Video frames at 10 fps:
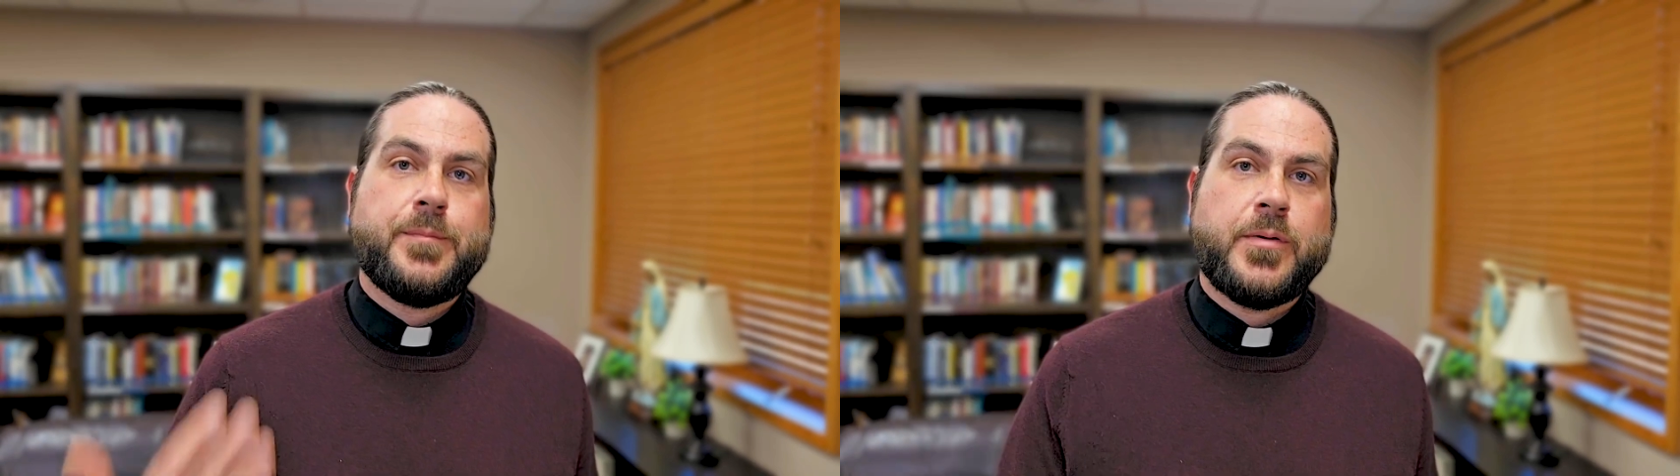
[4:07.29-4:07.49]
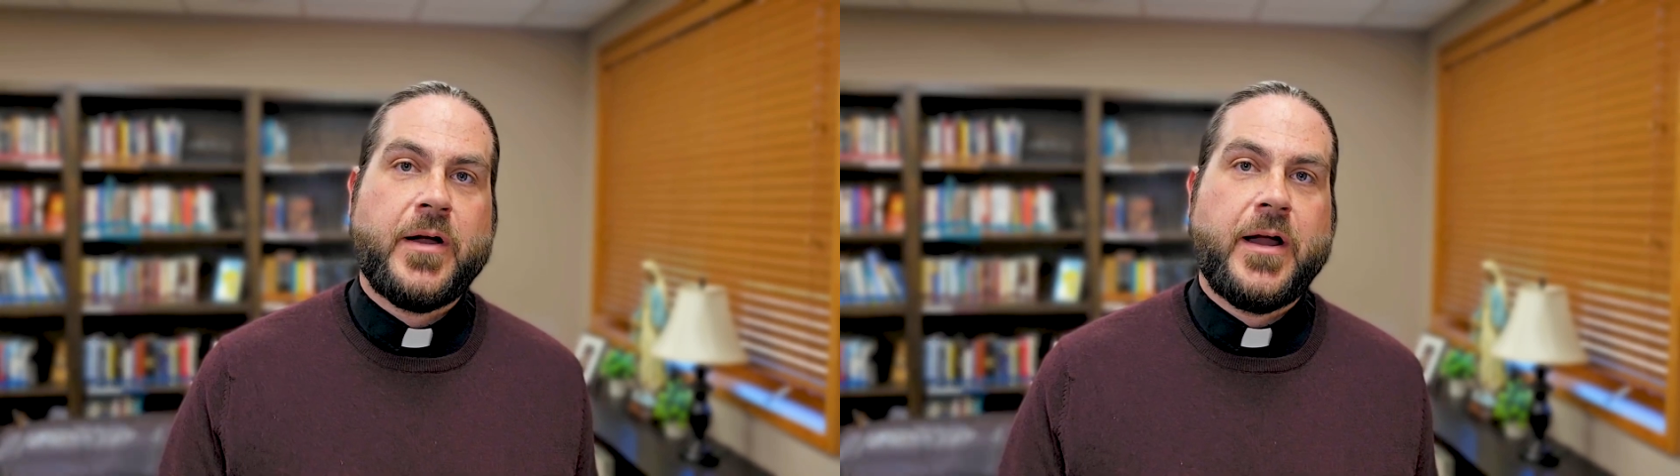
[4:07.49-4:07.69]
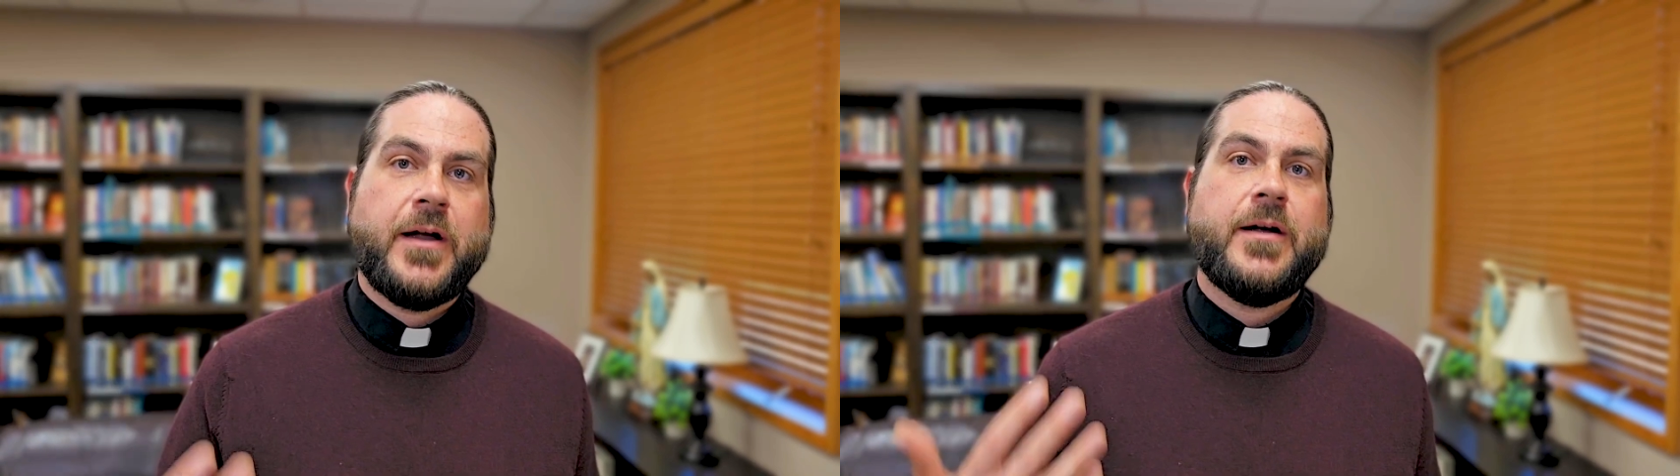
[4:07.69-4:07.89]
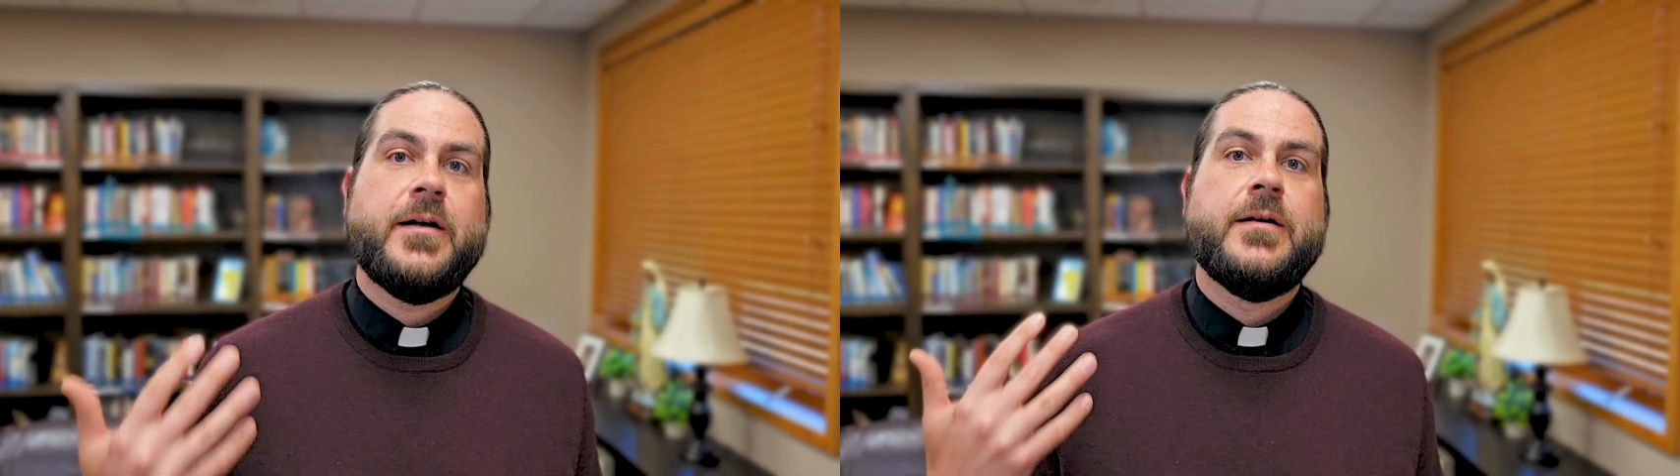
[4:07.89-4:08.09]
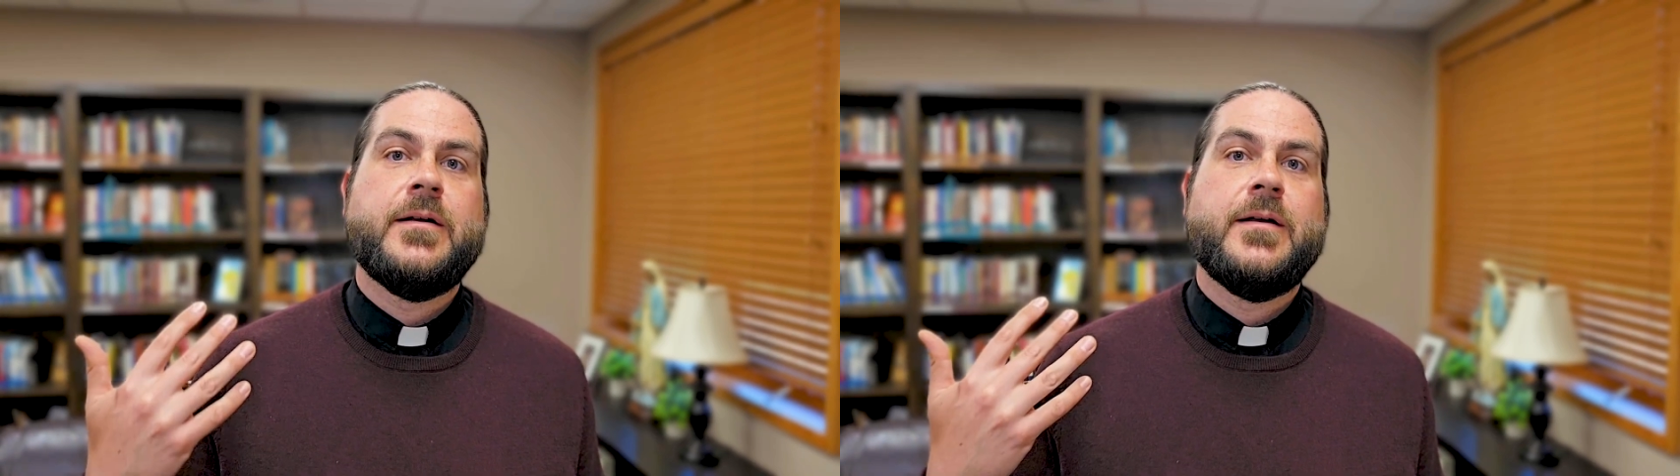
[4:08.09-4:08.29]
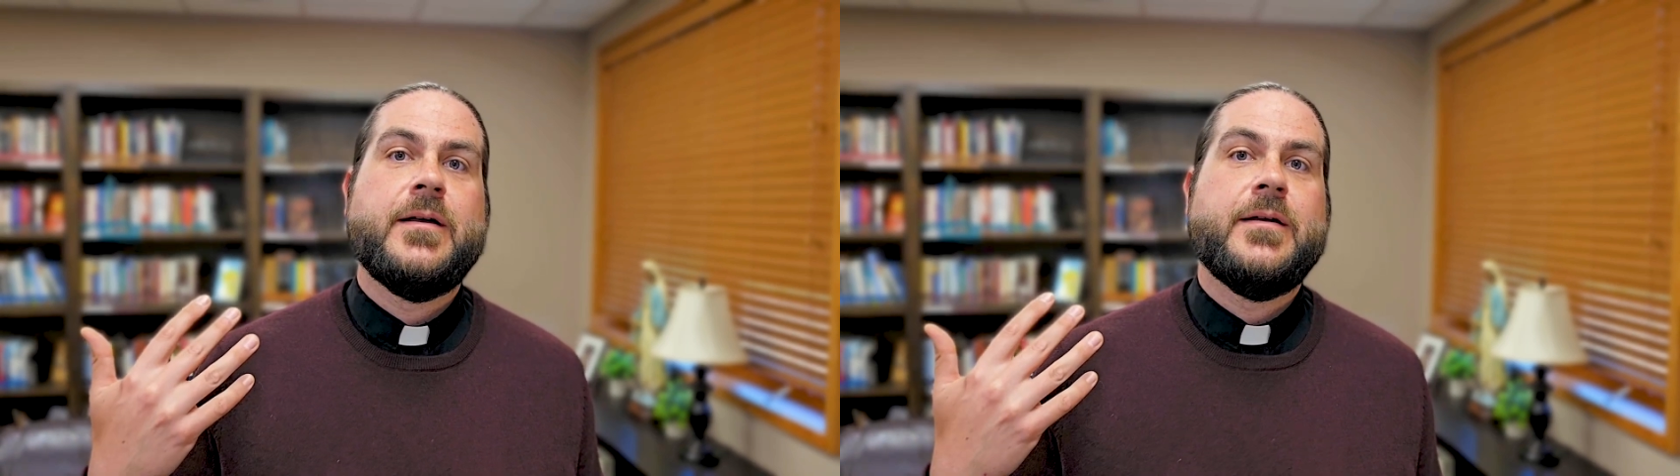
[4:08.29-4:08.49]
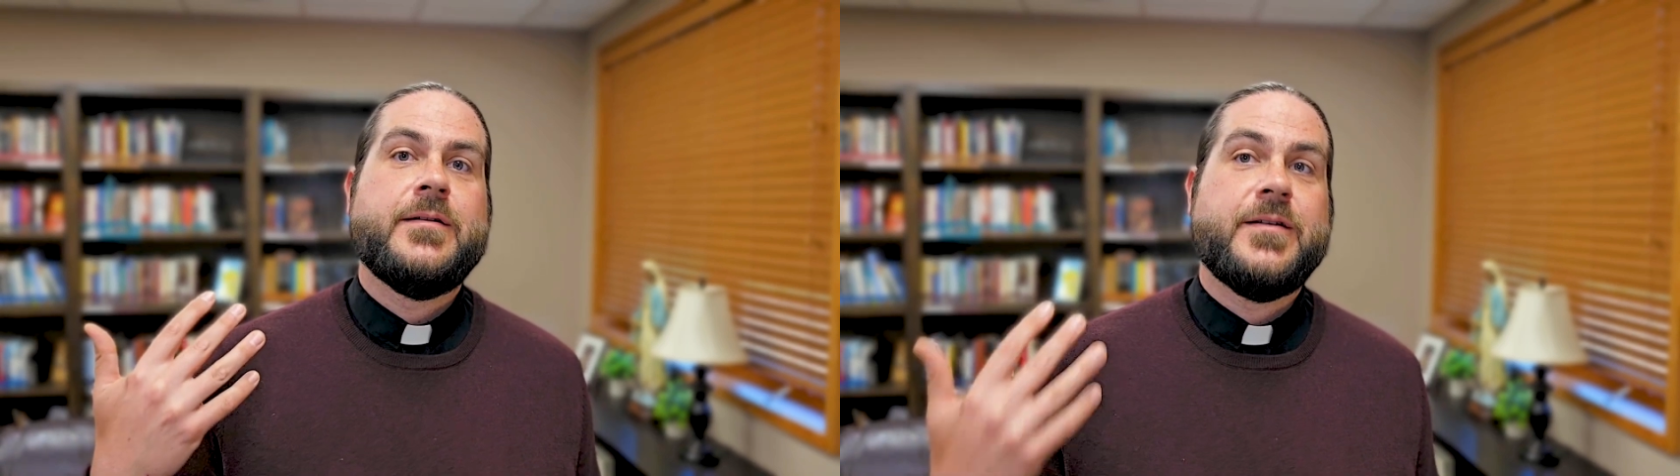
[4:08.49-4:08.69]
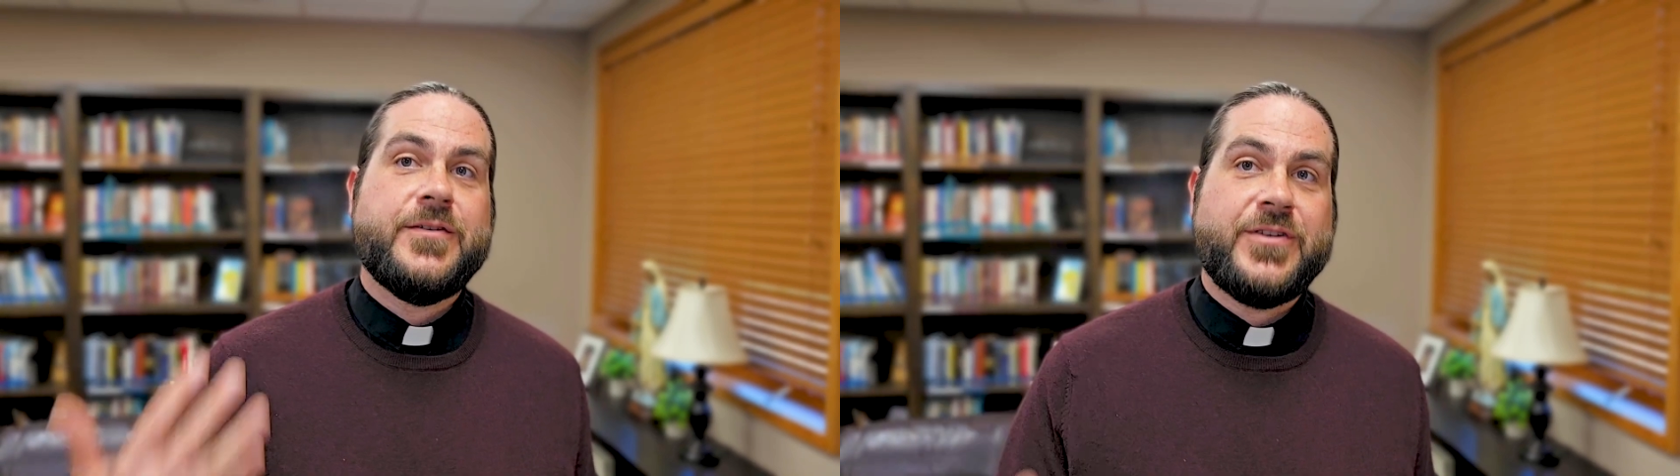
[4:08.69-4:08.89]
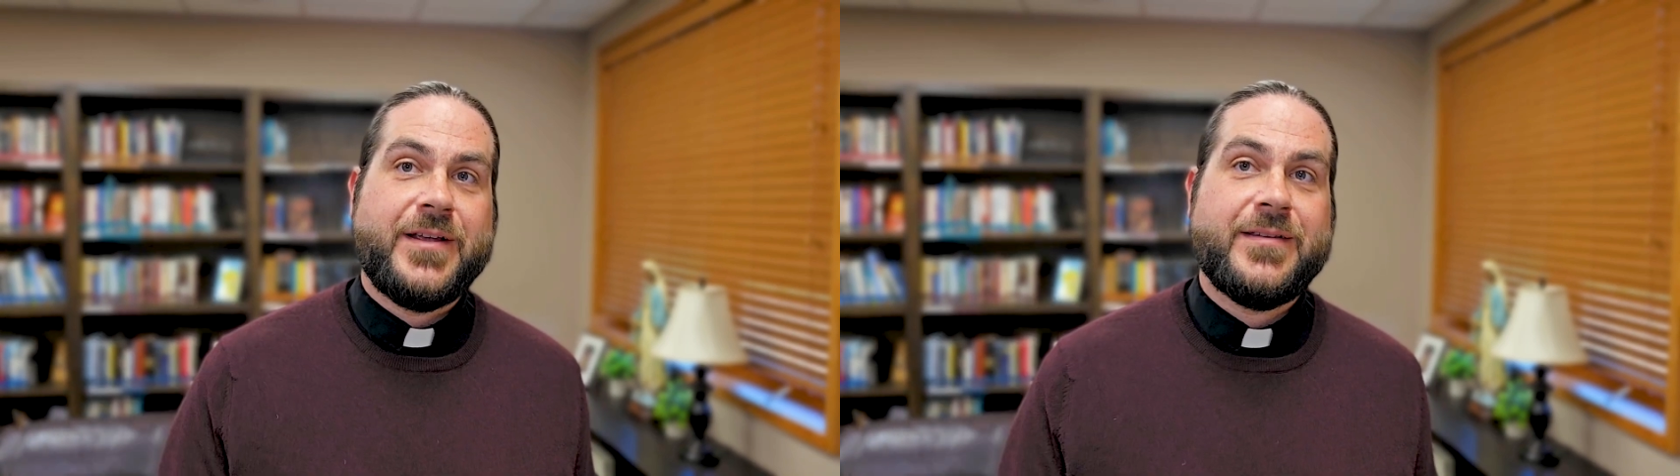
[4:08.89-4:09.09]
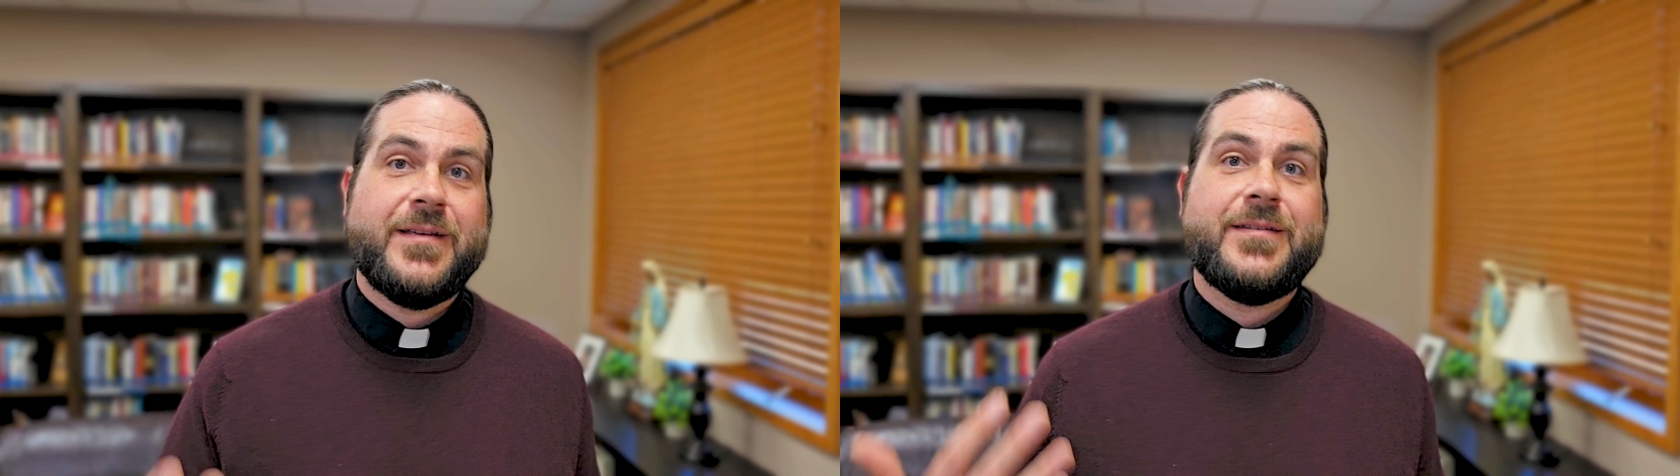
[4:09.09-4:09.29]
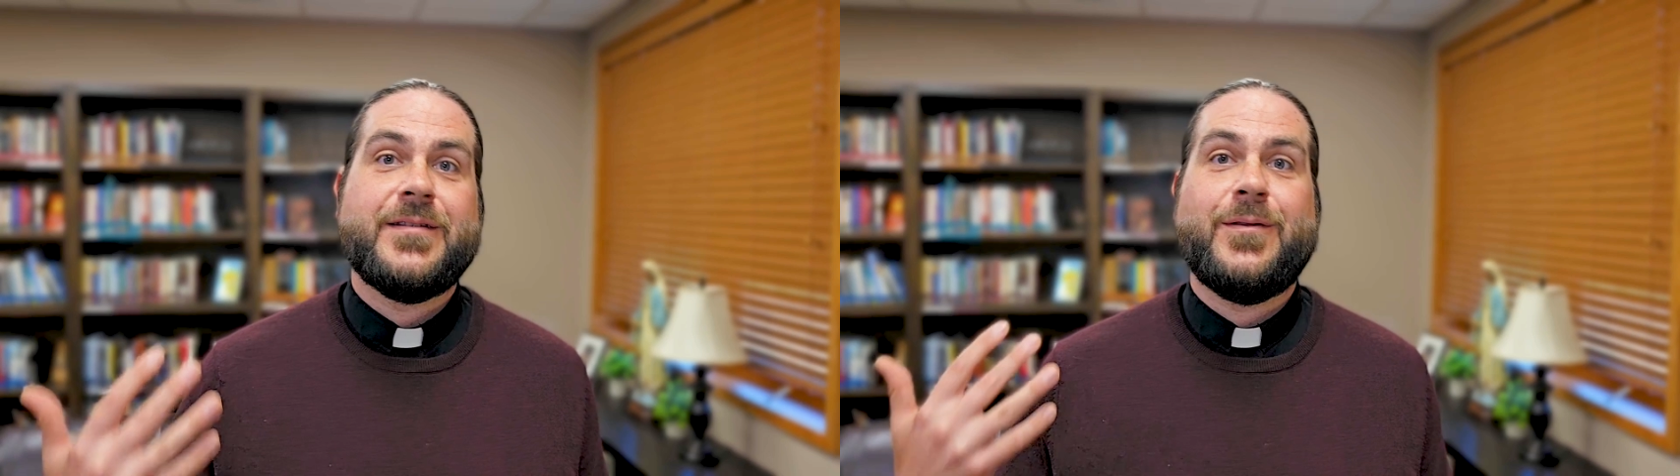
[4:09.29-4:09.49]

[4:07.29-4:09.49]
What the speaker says: prayer to Jesus.